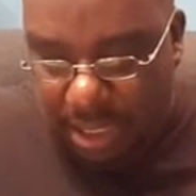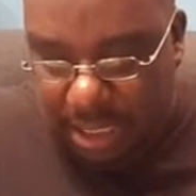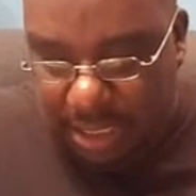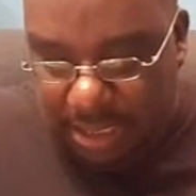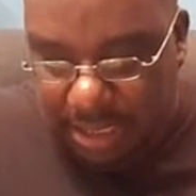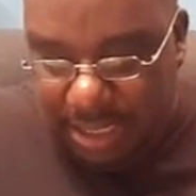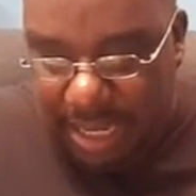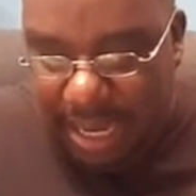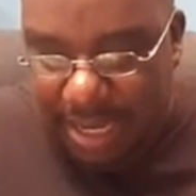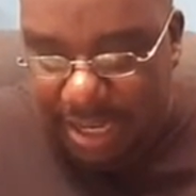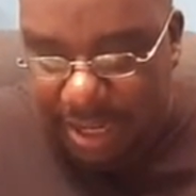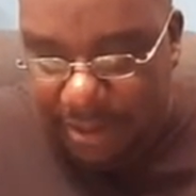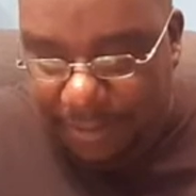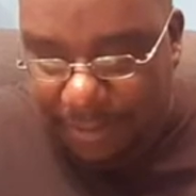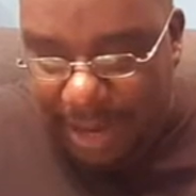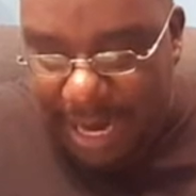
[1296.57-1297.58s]
See that?
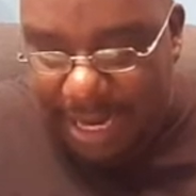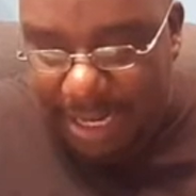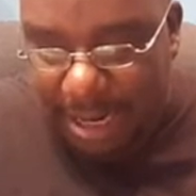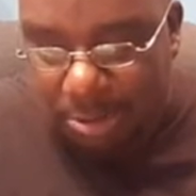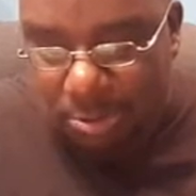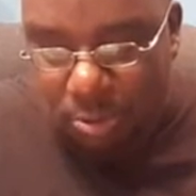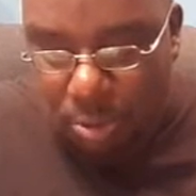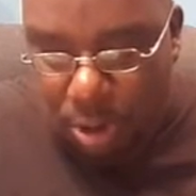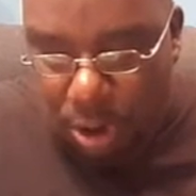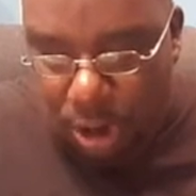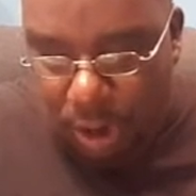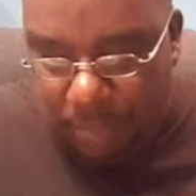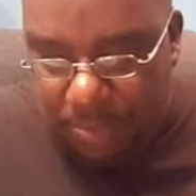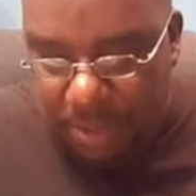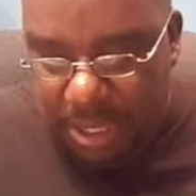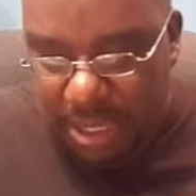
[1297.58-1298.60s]
You fight and
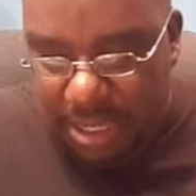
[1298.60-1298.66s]
war,